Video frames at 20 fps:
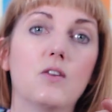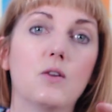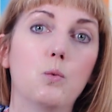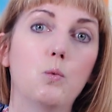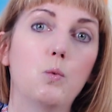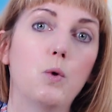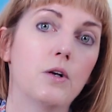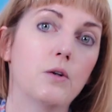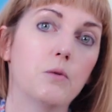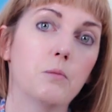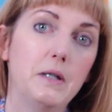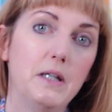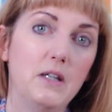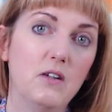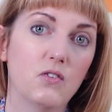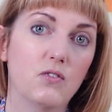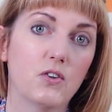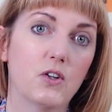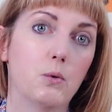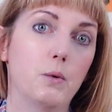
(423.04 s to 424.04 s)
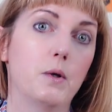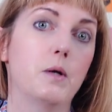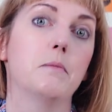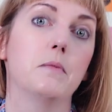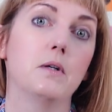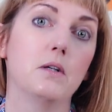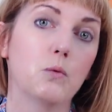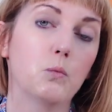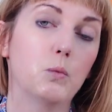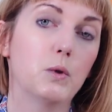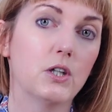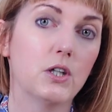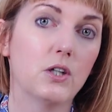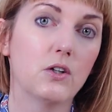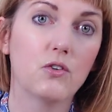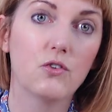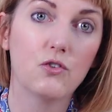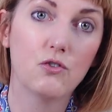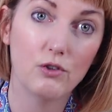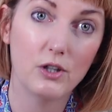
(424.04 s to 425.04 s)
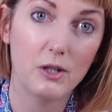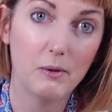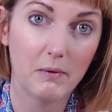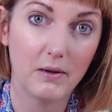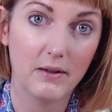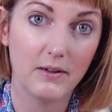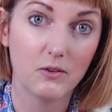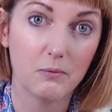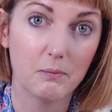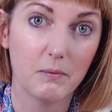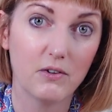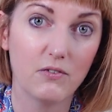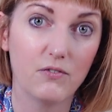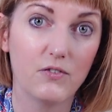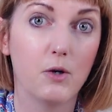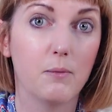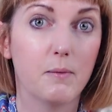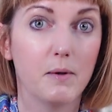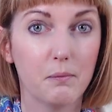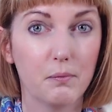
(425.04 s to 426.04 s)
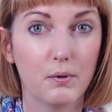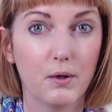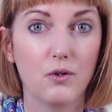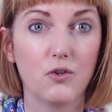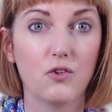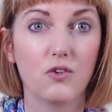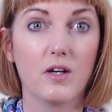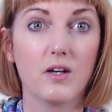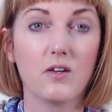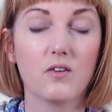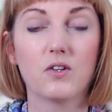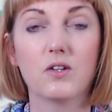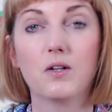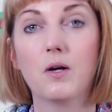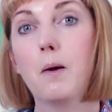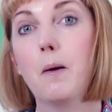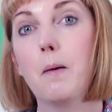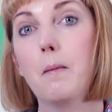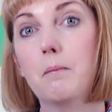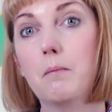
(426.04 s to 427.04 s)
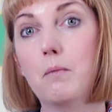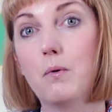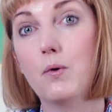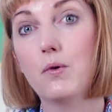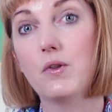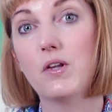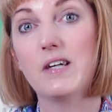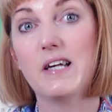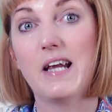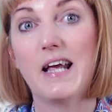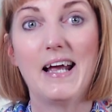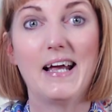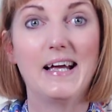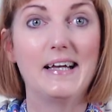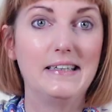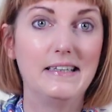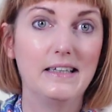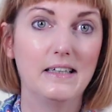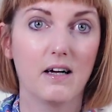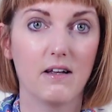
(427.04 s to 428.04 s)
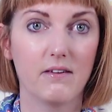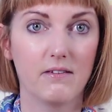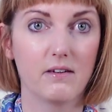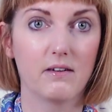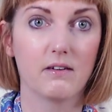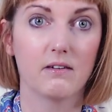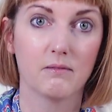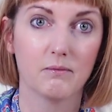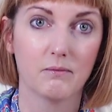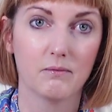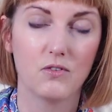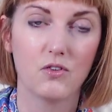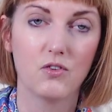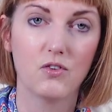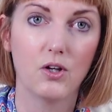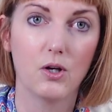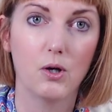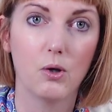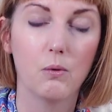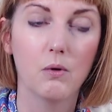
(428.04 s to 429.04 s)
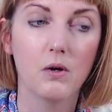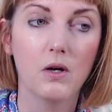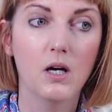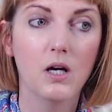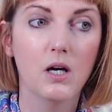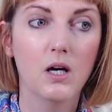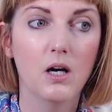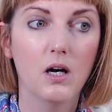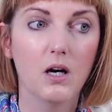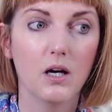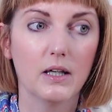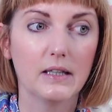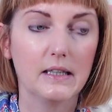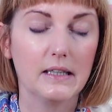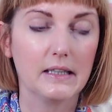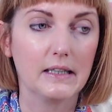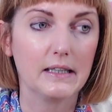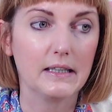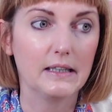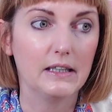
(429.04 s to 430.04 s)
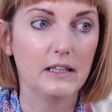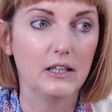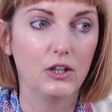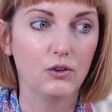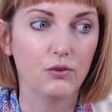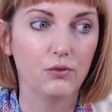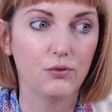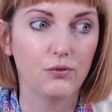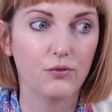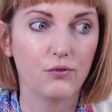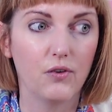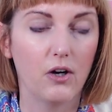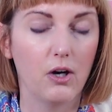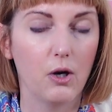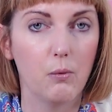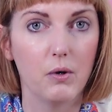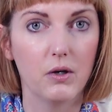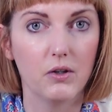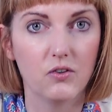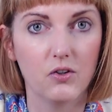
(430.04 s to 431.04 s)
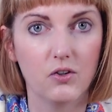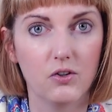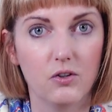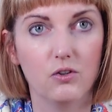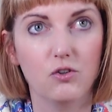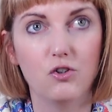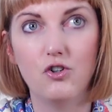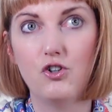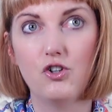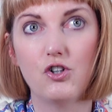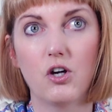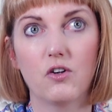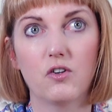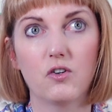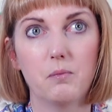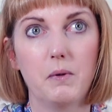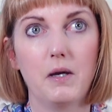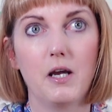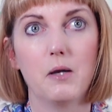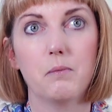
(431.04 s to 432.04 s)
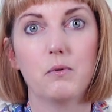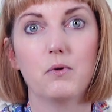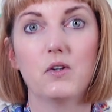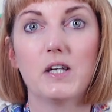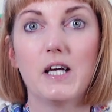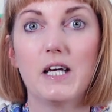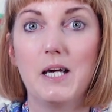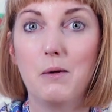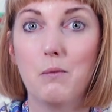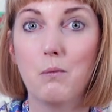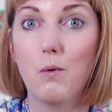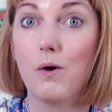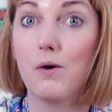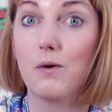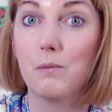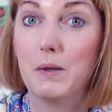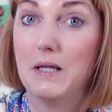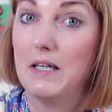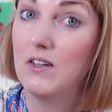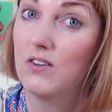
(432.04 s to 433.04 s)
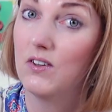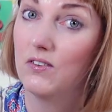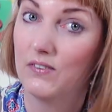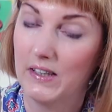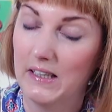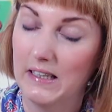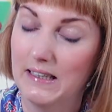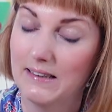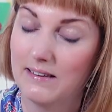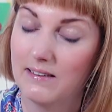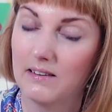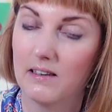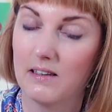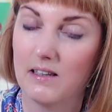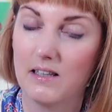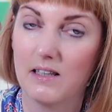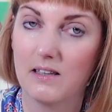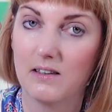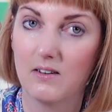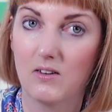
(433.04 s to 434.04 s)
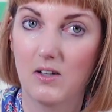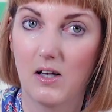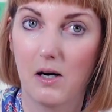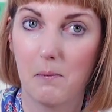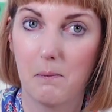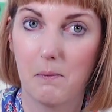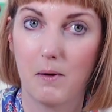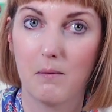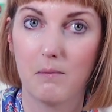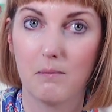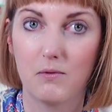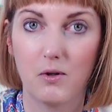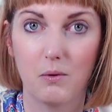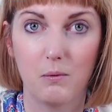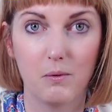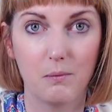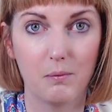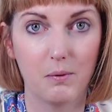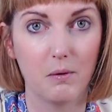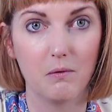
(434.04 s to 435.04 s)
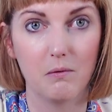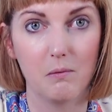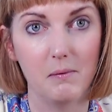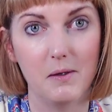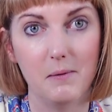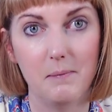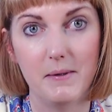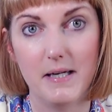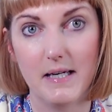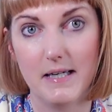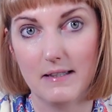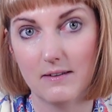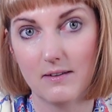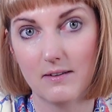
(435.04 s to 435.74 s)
the one piece of equipment which has streamlined my filming process more than any other. So I think if I were to just be able to keep one piece of kit, I think the teleprompter would probably be it.